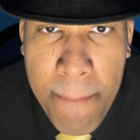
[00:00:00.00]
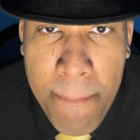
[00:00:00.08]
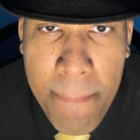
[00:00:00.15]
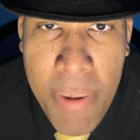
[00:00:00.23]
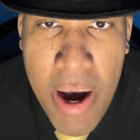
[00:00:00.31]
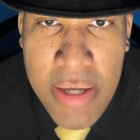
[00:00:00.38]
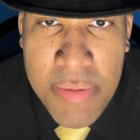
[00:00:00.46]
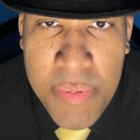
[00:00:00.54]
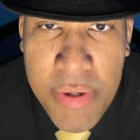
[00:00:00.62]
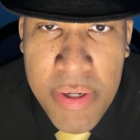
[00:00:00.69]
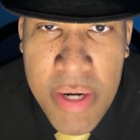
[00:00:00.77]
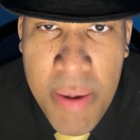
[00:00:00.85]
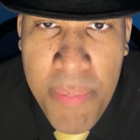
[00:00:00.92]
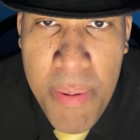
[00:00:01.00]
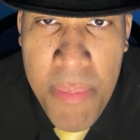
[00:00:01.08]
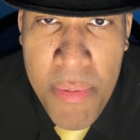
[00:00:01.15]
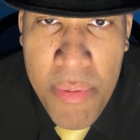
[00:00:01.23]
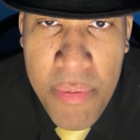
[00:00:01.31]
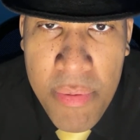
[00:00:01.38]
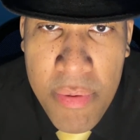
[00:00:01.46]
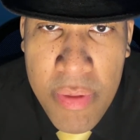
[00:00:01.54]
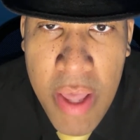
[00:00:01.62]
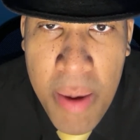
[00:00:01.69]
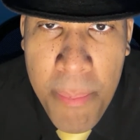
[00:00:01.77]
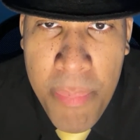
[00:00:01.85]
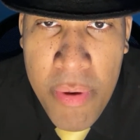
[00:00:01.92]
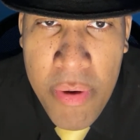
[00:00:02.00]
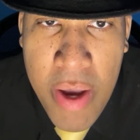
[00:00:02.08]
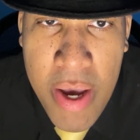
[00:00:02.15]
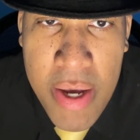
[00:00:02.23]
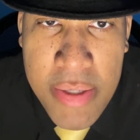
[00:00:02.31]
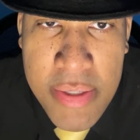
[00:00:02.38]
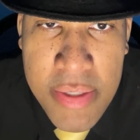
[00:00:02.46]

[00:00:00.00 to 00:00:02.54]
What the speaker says: possibility that people like Bill Gates